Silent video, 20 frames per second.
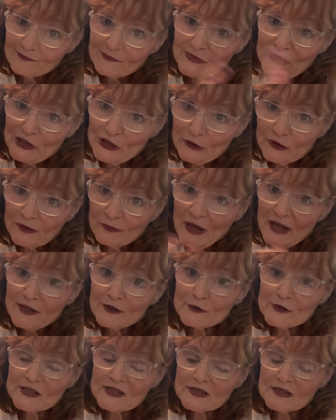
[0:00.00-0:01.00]
You can make your
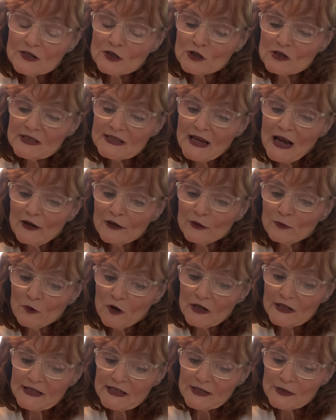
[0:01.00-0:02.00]
decisions how you
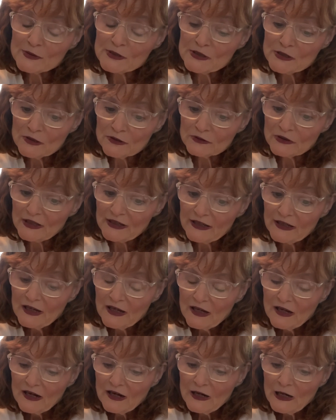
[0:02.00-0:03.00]
want to, certainly,
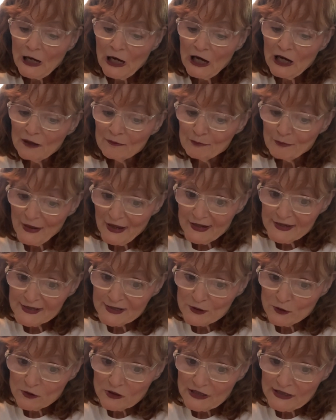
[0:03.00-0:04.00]
based
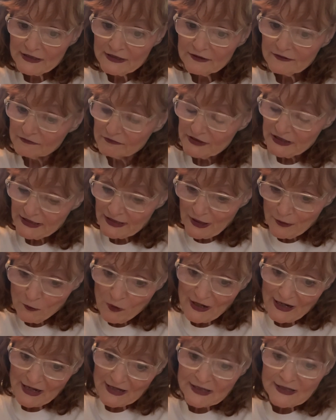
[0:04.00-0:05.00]
on, you know,
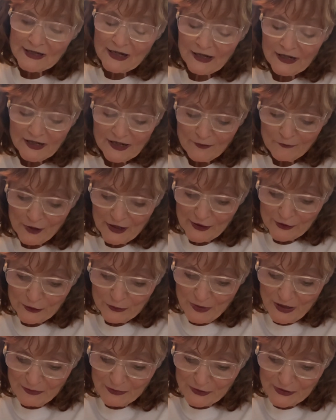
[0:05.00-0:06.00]
what I say and what other
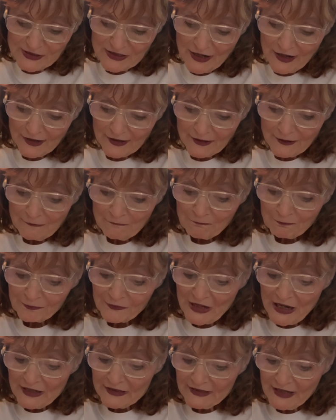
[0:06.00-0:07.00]
people say.
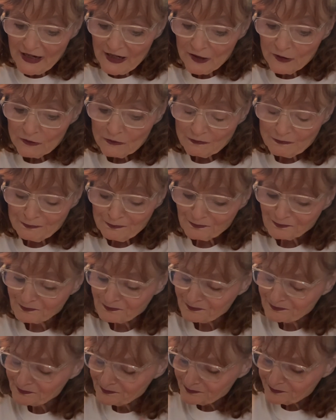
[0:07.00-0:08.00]
Now,
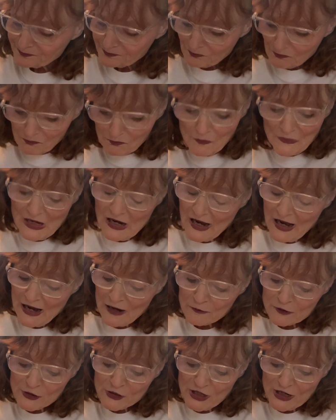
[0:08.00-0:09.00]
I
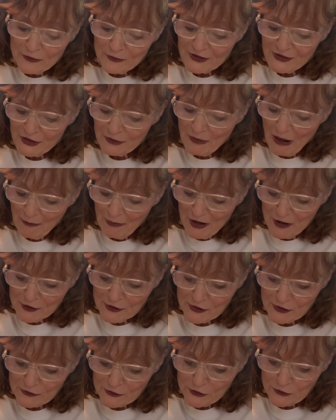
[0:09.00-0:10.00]
will share with you my
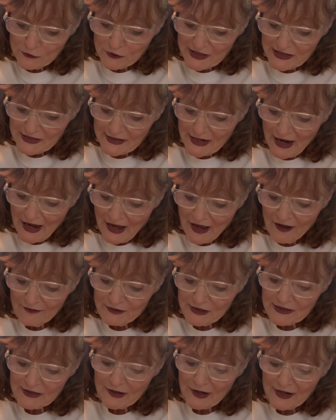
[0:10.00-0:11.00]
personal choice. I have
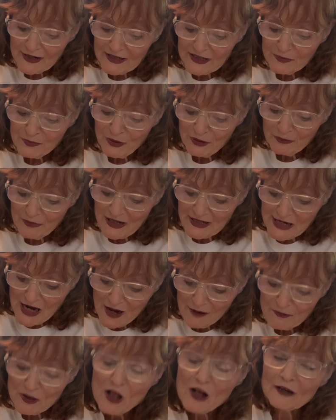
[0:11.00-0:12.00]
decided to put my
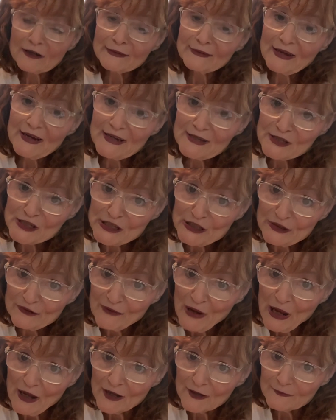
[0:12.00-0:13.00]
time clock in the hands of the
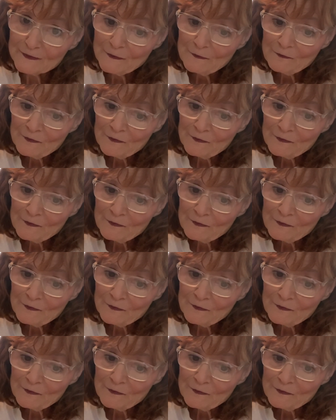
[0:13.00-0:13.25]
divine.